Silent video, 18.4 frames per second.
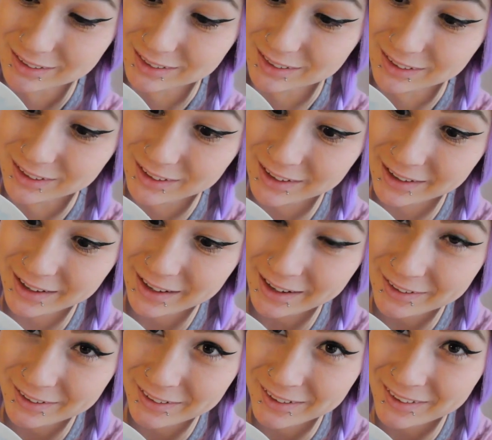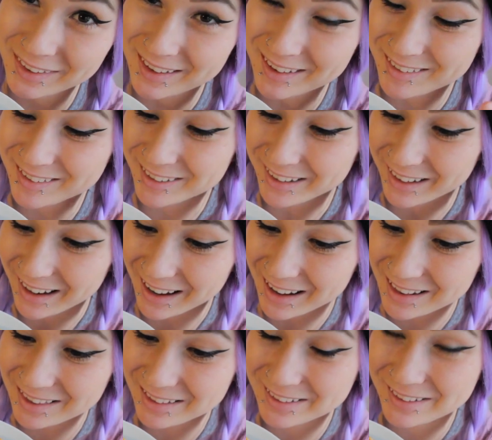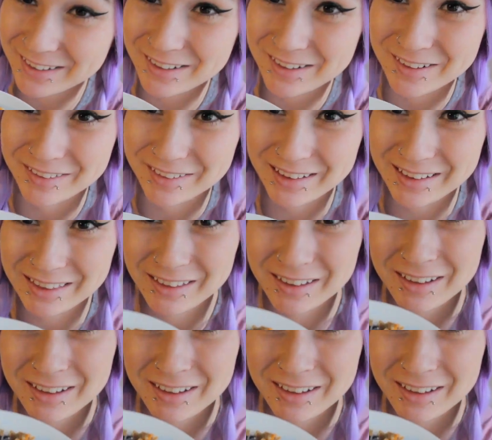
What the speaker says: Look at all these colors, it